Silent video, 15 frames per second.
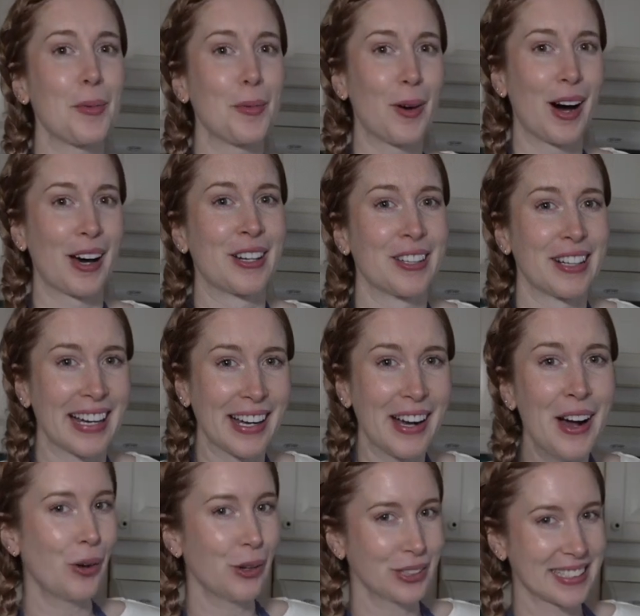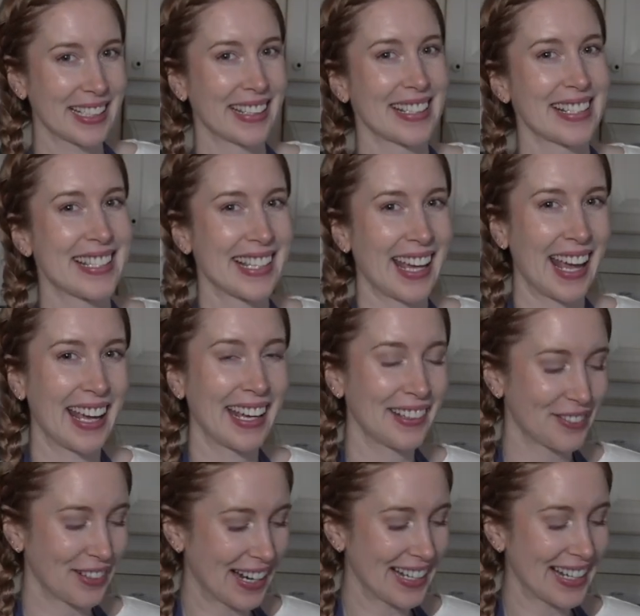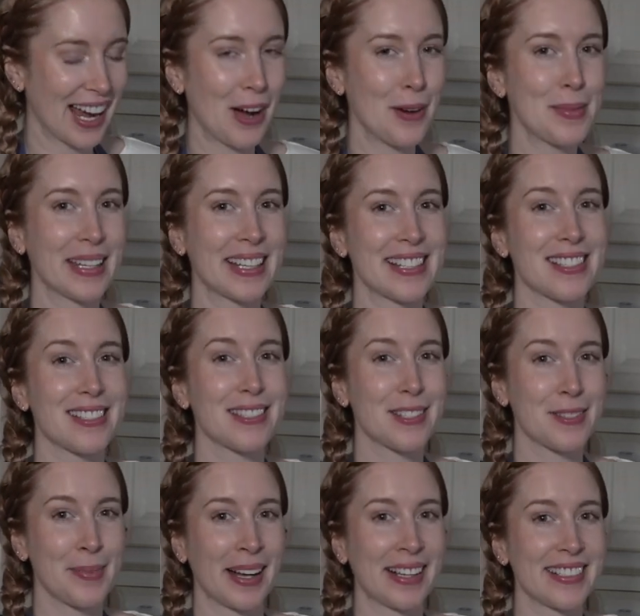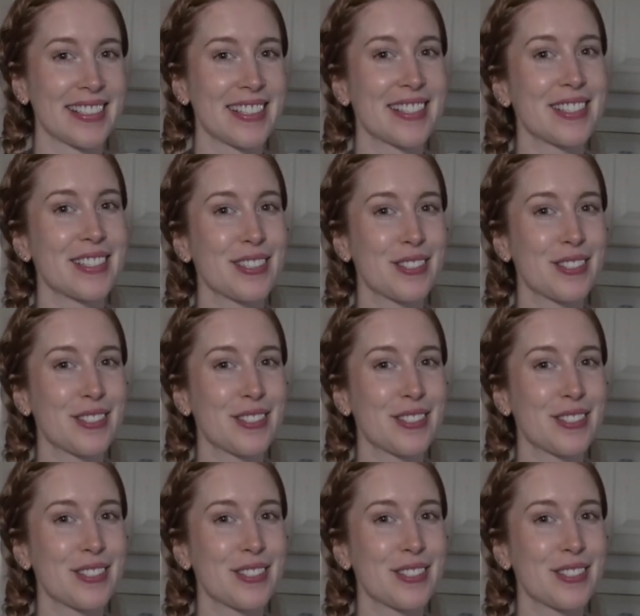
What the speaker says: watering holding this cake right now because it smells